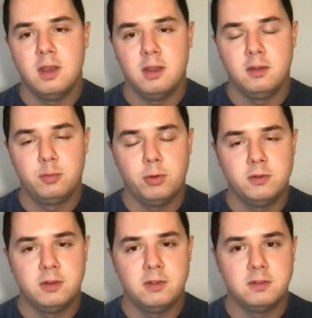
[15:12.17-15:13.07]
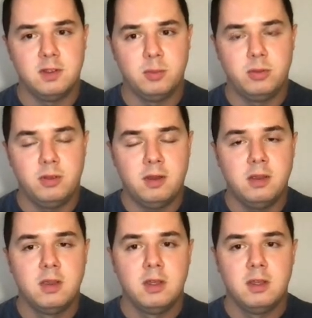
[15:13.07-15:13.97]
and expose it as an A P I,
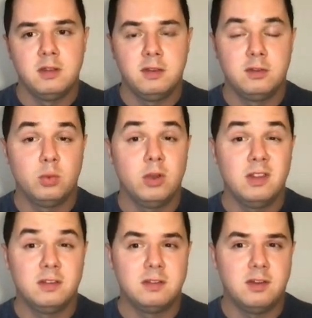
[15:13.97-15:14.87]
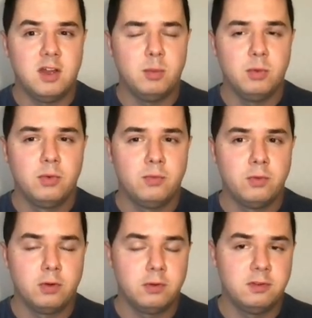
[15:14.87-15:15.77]
it takes way less time
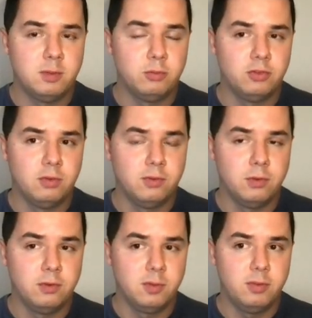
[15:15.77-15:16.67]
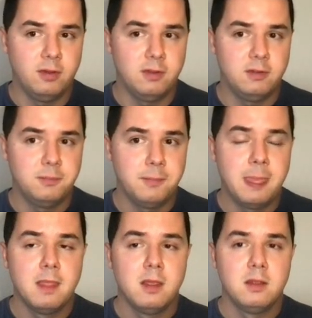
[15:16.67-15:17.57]
for consumption of those A P Is.
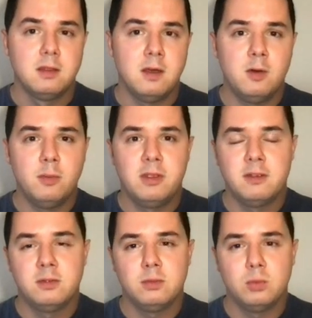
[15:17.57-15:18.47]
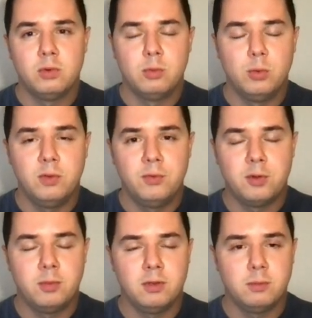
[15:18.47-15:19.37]
Now, because we're moving
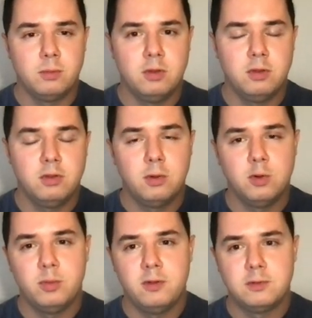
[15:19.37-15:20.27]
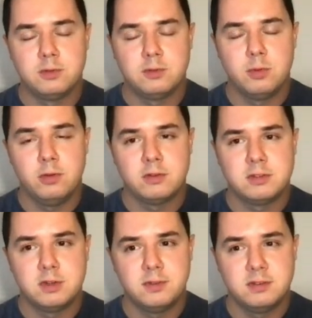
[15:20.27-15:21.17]
from a monolith code base to smaller
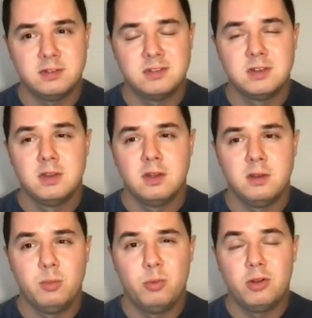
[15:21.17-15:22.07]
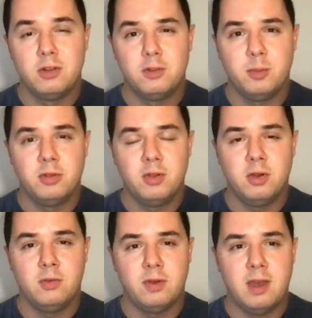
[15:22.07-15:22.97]
services, an important topic
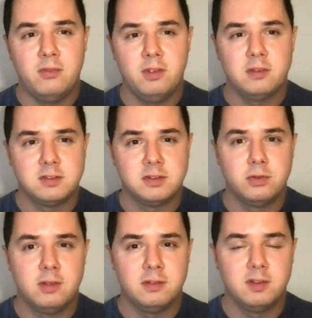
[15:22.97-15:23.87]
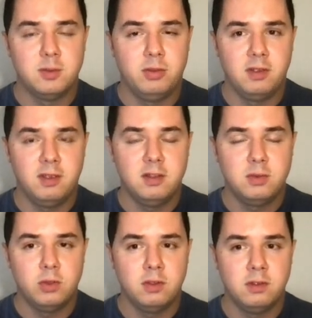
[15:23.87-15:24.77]
of having a centralized A P I
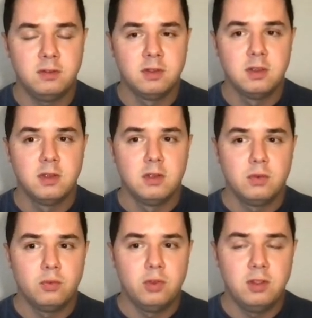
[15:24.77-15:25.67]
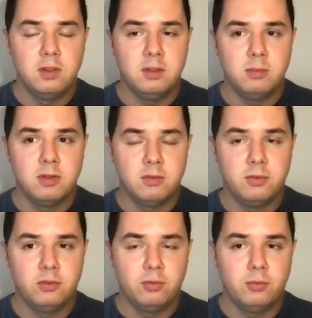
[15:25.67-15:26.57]
gateway is really
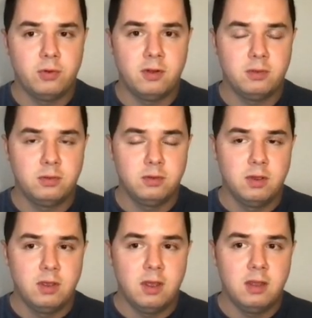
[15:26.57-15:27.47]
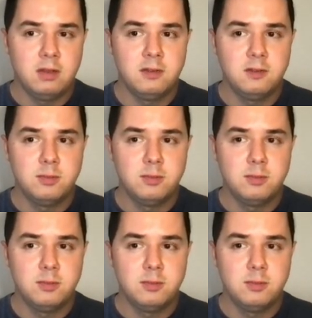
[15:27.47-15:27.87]
beneficial for us. And this